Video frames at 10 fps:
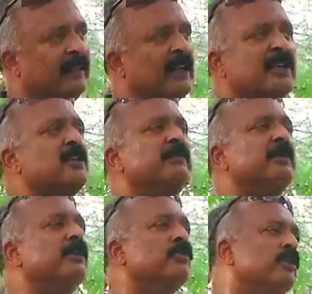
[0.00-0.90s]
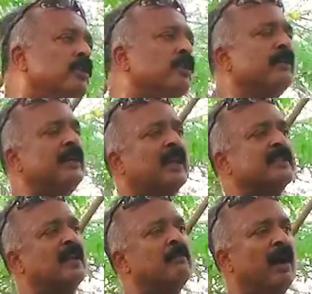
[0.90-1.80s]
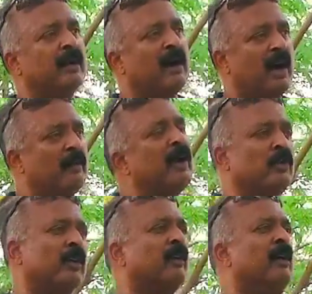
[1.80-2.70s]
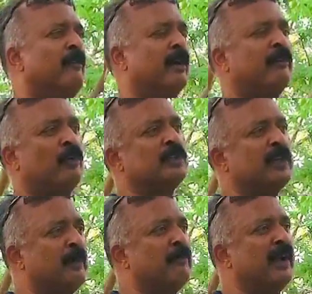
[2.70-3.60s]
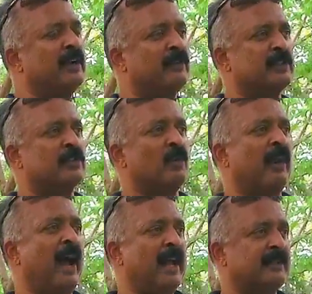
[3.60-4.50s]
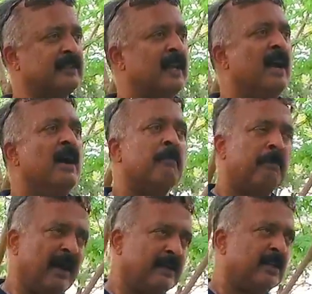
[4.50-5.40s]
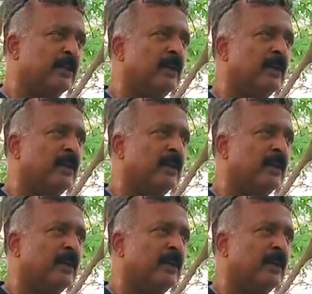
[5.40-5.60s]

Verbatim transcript: That doesn't mean you need to be like Salman Khan, where, you, where of course he can break it with his own hands, but